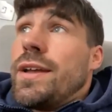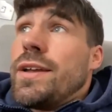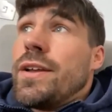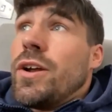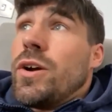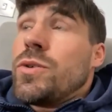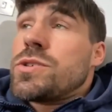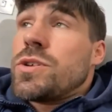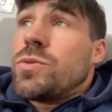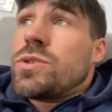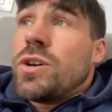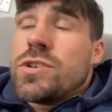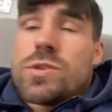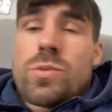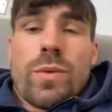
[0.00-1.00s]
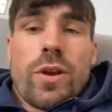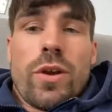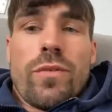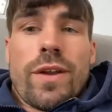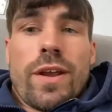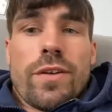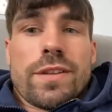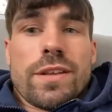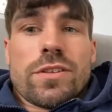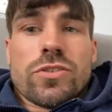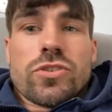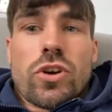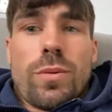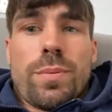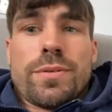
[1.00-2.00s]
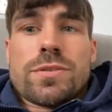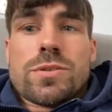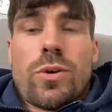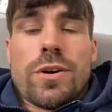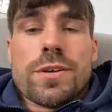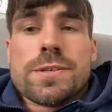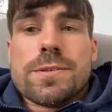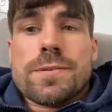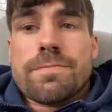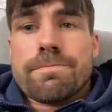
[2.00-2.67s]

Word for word: You know, so Tyson went over there and did the job twice.